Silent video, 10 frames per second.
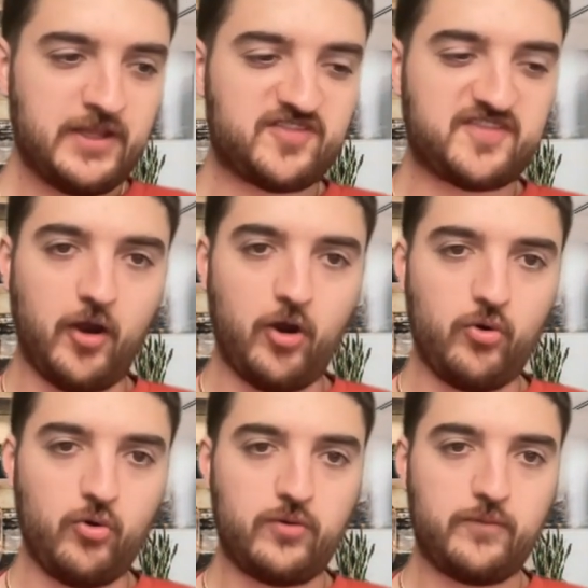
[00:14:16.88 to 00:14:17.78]

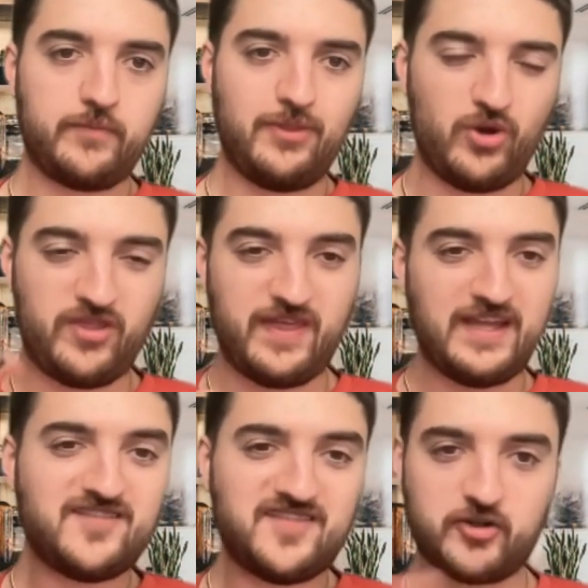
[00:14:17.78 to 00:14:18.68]
So with
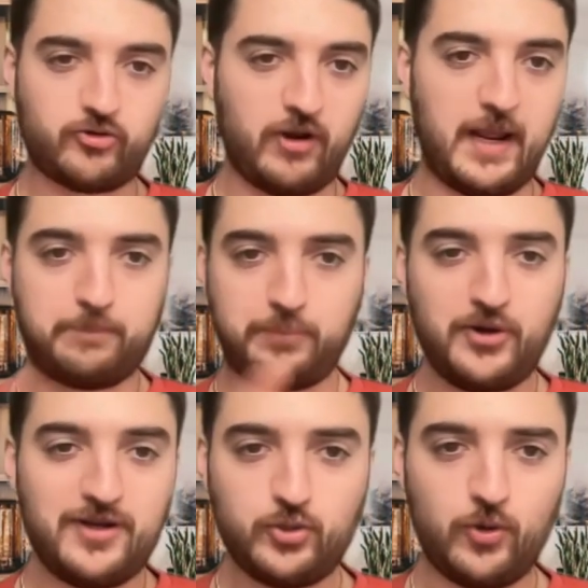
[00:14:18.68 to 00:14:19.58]
Instagram
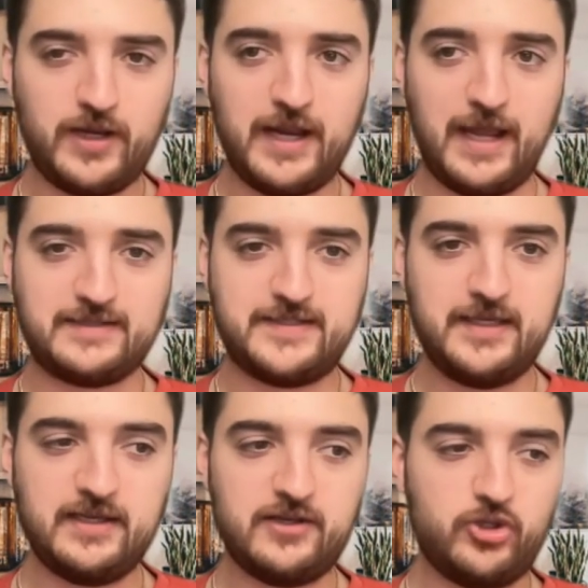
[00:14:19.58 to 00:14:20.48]
pre
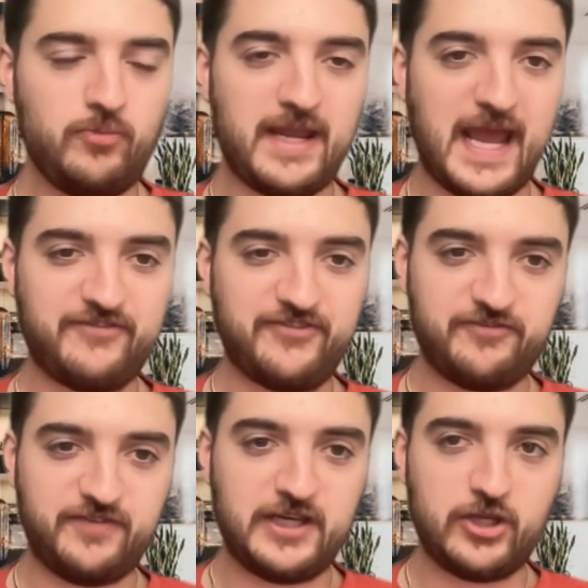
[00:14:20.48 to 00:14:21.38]
2019, you might have a
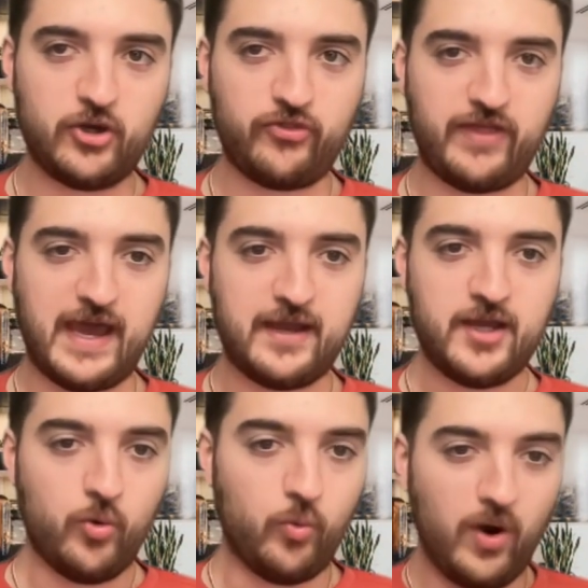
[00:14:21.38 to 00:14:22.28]
video
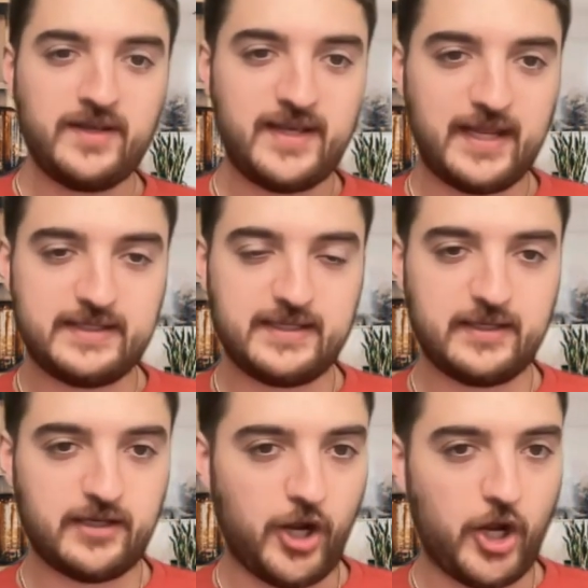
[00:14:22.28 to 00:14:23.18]
that one day
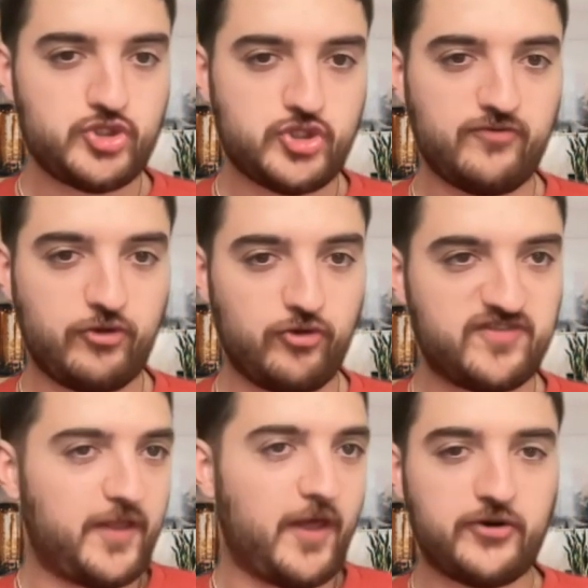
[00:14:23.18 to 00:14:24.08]
did 100
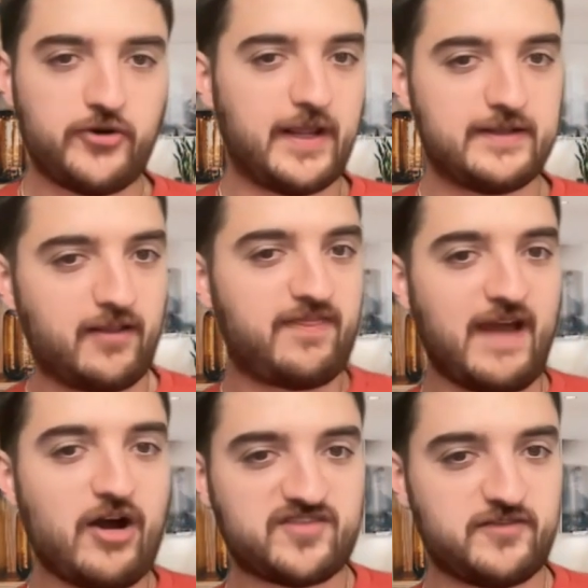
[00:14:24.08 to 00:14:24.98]
views, the other day did
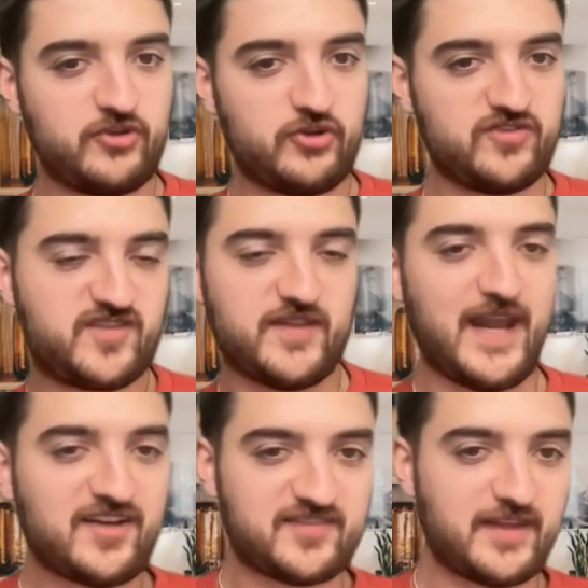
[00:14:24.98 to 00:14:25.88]
1,000 views, the
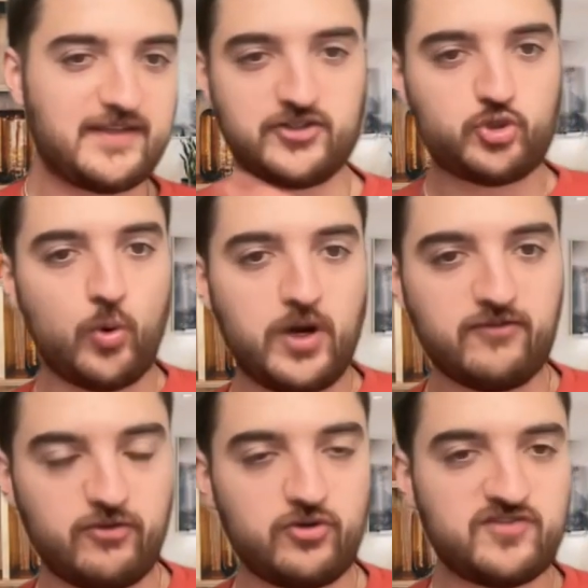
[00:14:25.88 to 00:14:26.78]
next day did
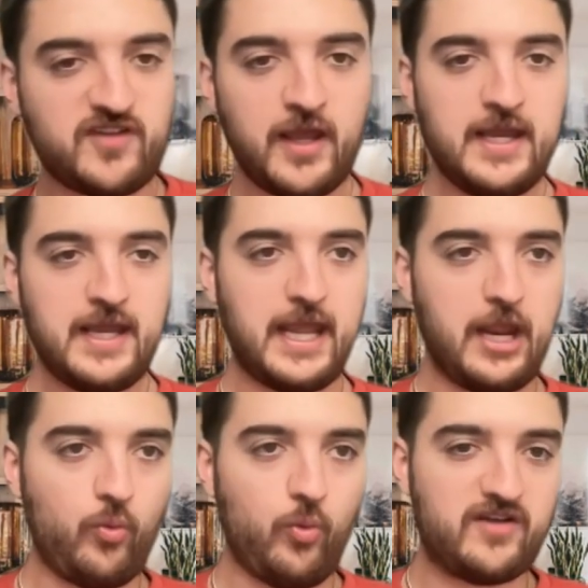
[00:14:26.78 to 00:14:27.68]
20 views.
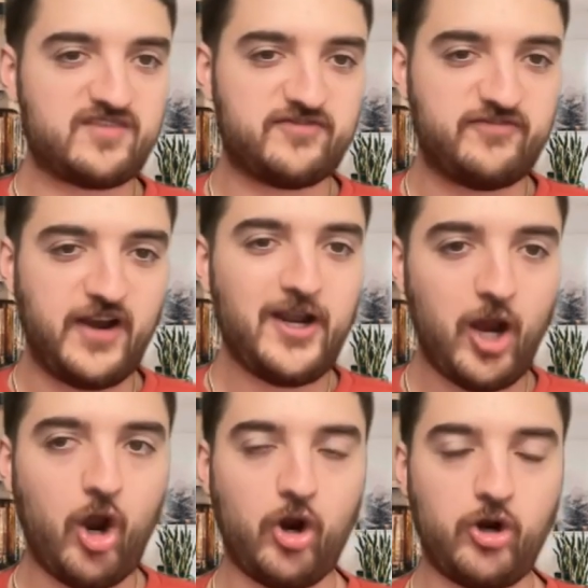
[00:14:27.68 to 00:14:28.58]
It was very
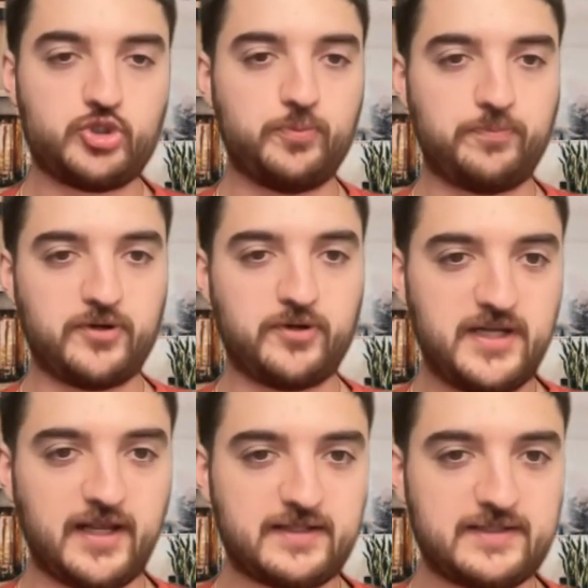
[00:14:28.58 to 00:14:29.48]
hard to
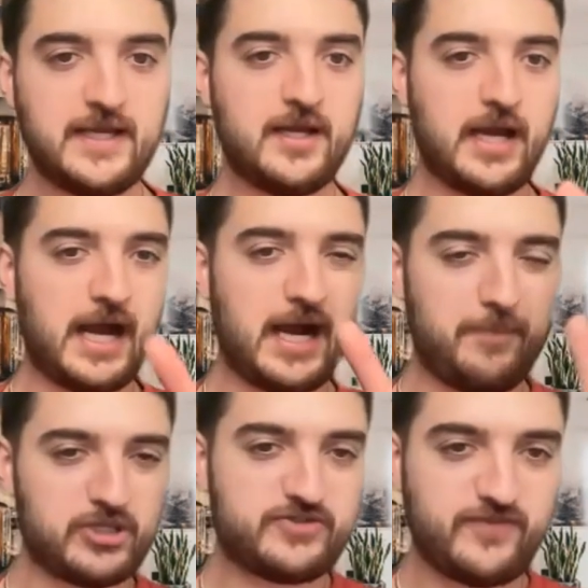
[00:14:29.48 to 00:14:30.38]
predict
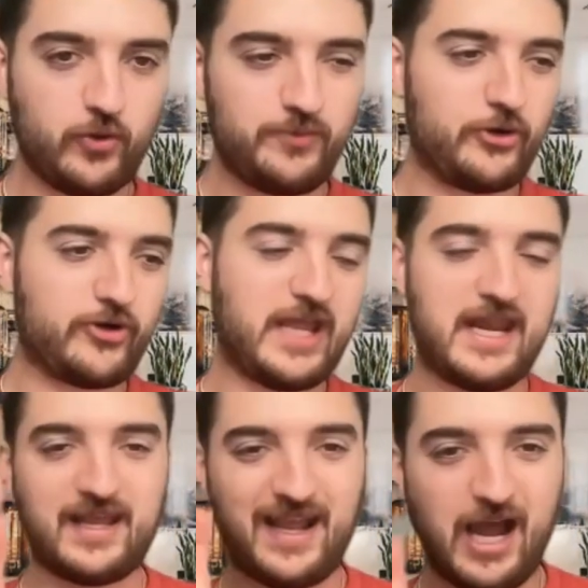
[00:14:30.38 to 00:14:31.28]
how much of it will be
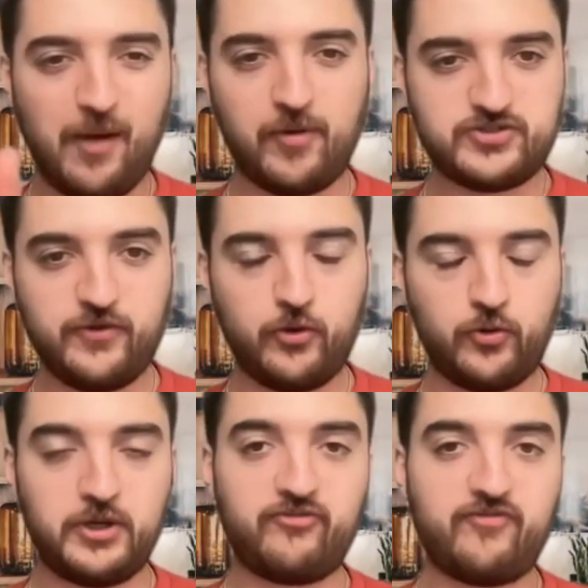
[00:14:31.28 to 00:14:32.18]
organic, how much of it will
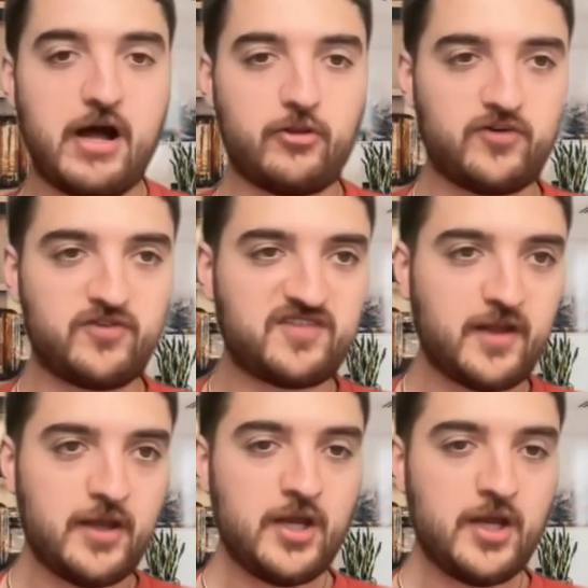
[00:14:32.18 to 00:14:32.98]
be your followers.